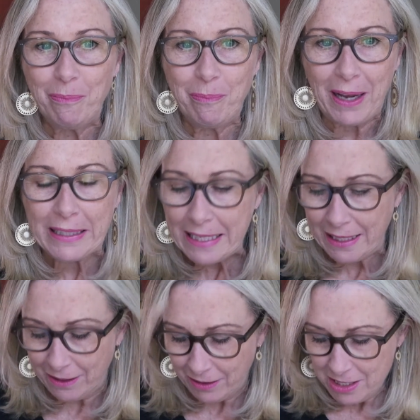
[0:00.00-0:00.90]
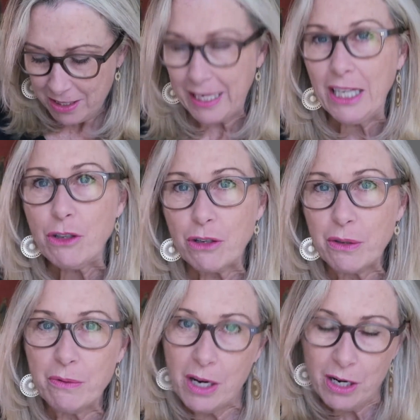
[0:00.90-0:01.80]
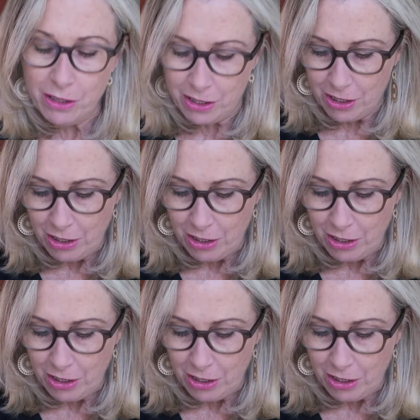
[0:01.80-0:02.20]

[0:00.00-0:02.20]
back then, country road,